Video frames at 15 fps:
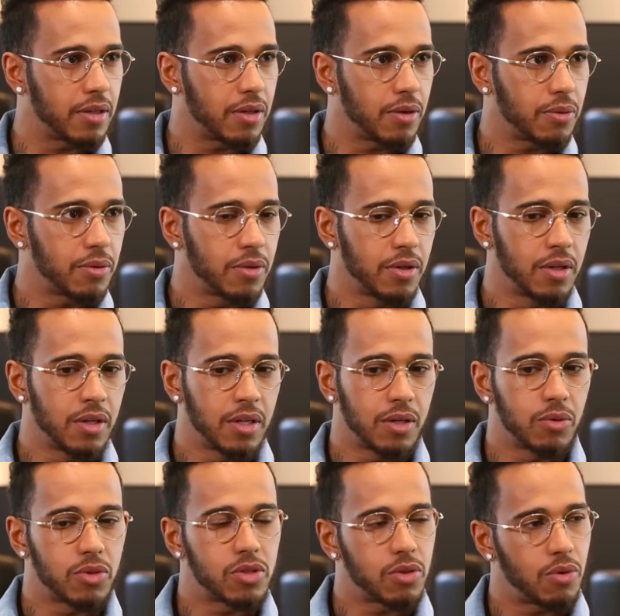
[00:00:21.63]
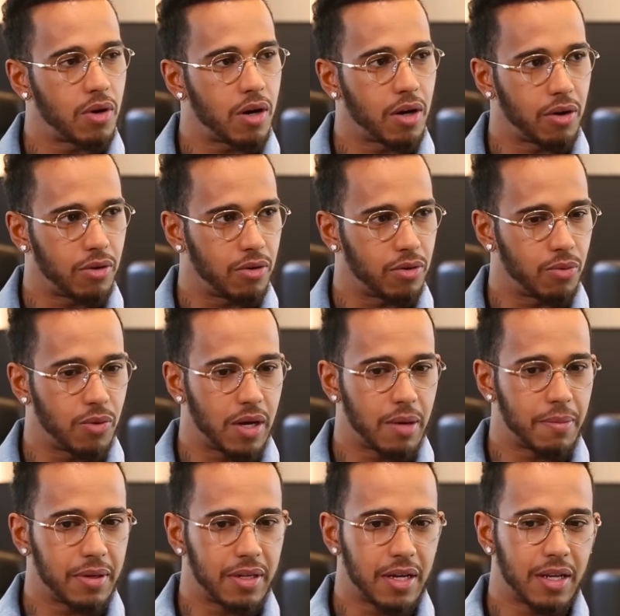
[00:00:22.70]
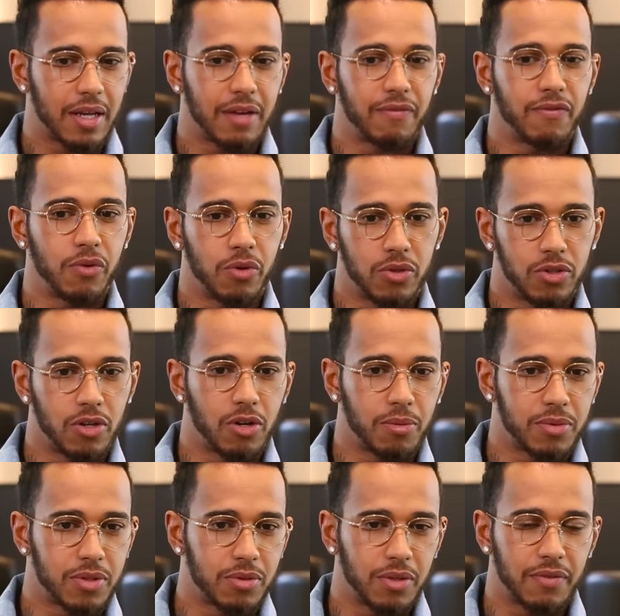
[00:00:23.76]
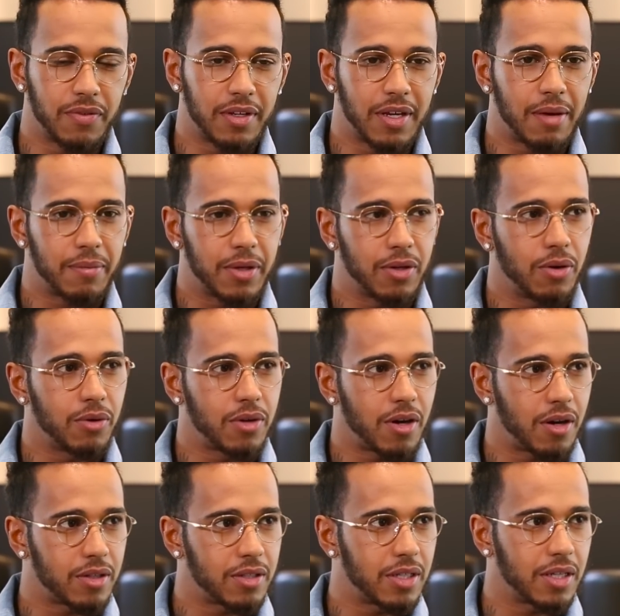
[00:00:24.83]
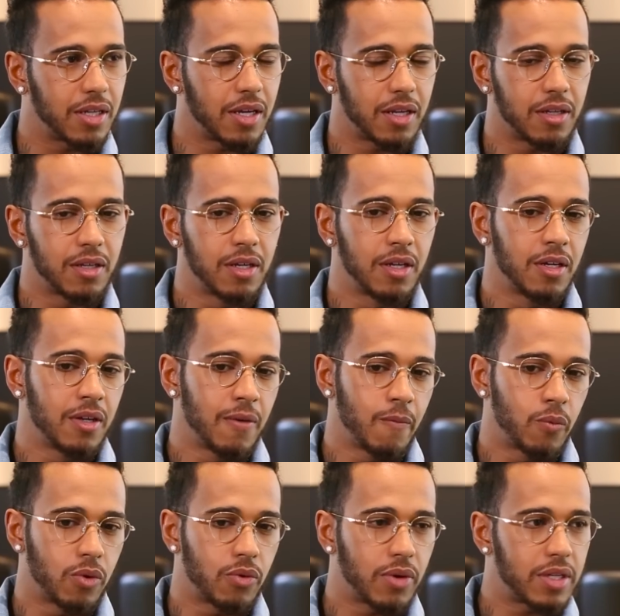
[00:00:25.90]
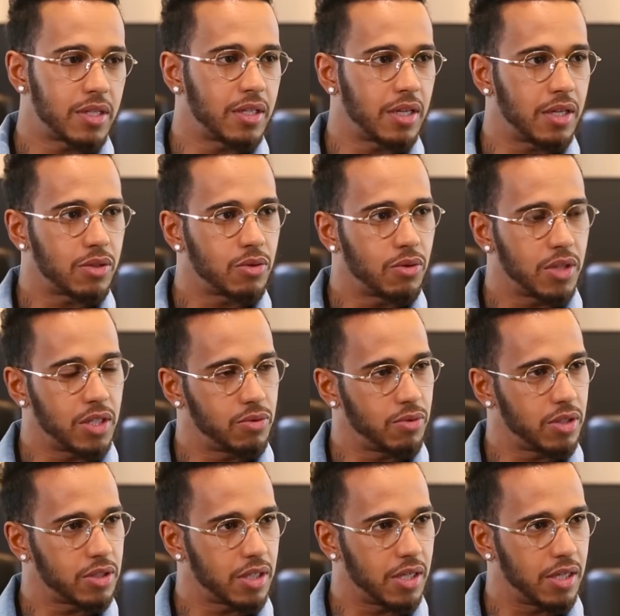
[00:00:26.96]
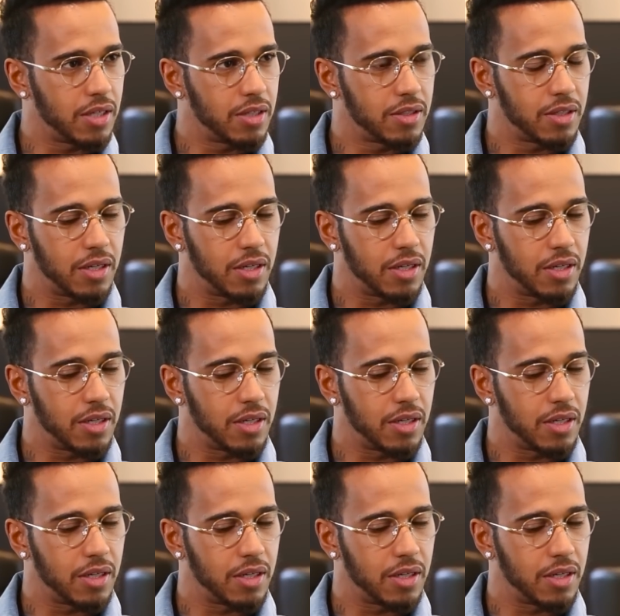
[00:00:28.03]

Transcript: You know, it was so hard along the way. My dad had four jobs to even get me go karting, and we were racing against all these rich kids.